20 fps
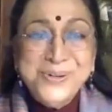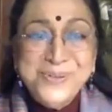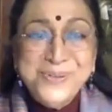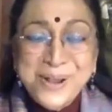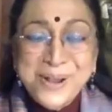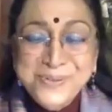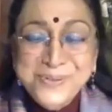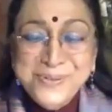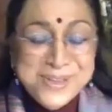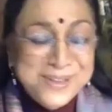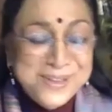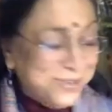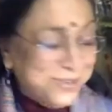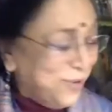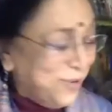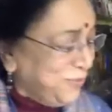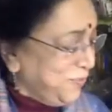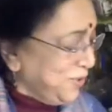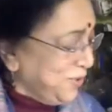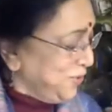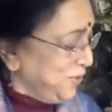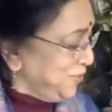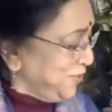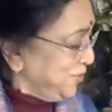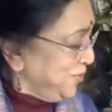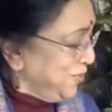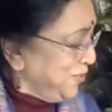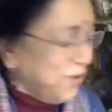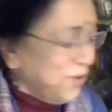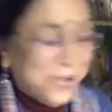round this off, because you
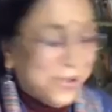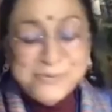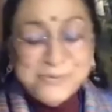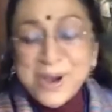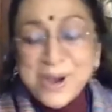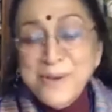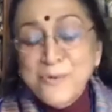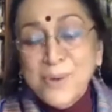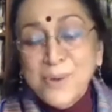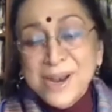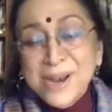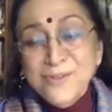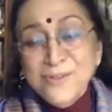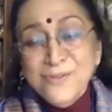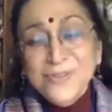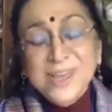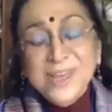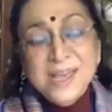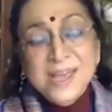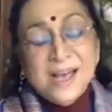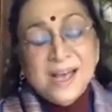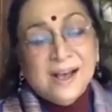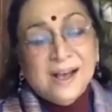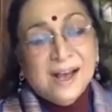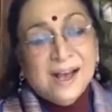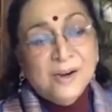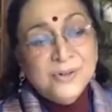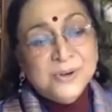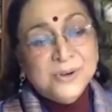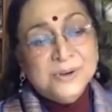know, one of the
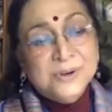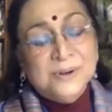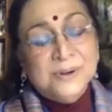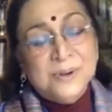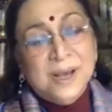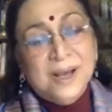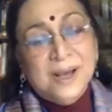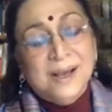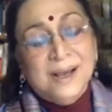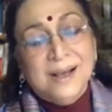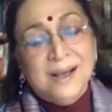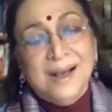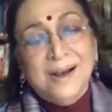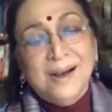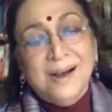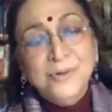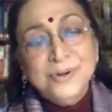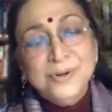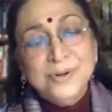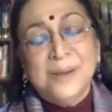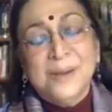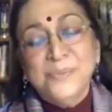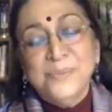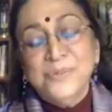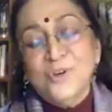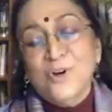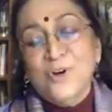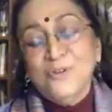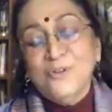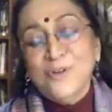outcomes
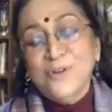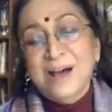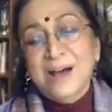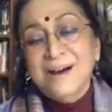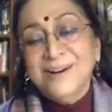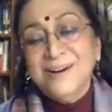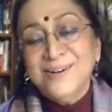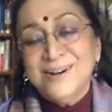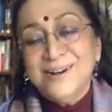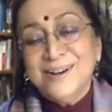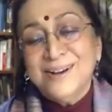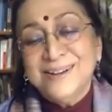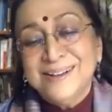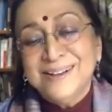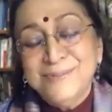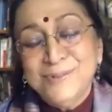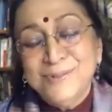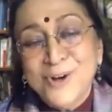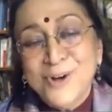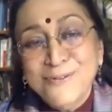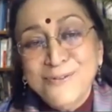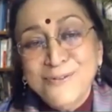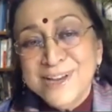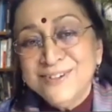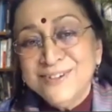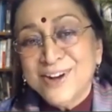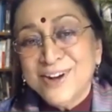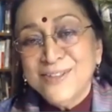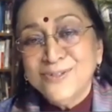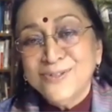of our conflict
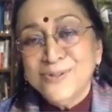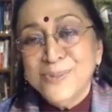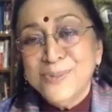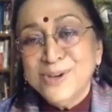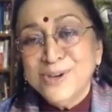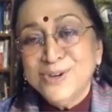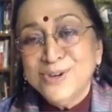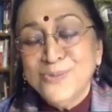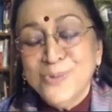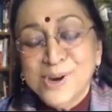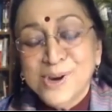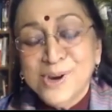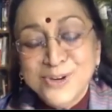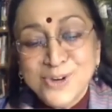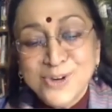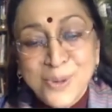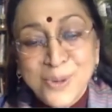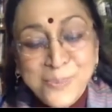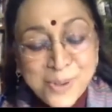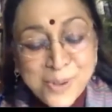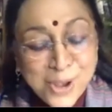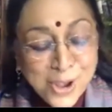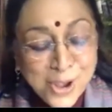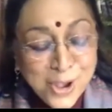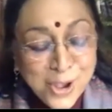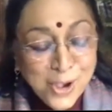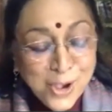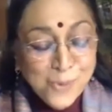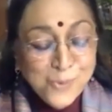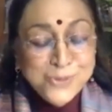transformation workshop
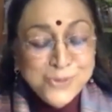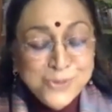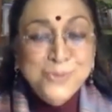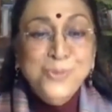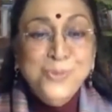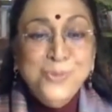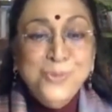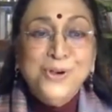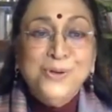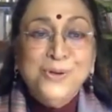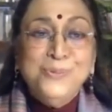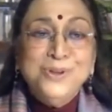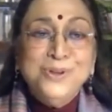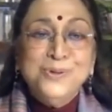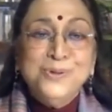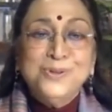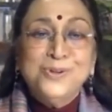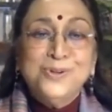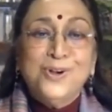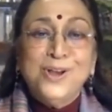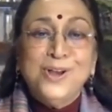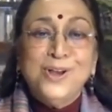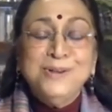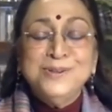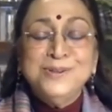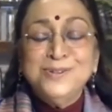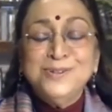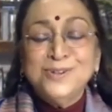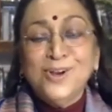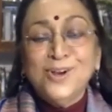was a book which is
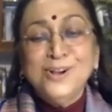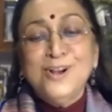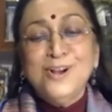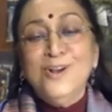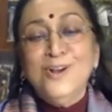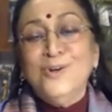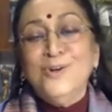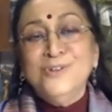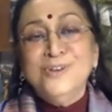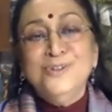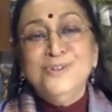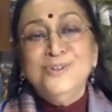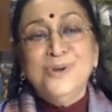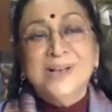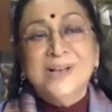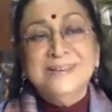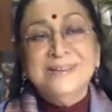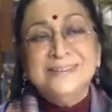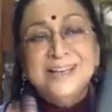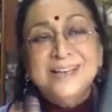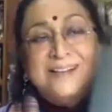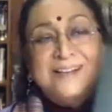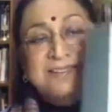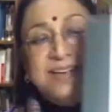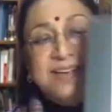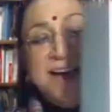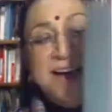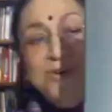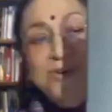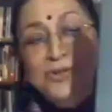called Closer to Ourselves.
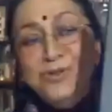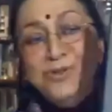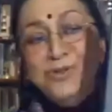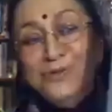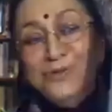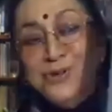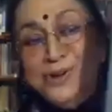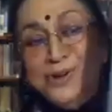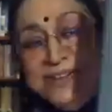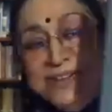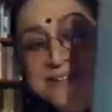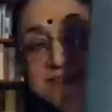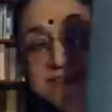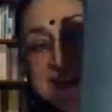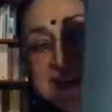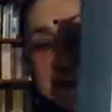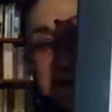I don't know if you can see it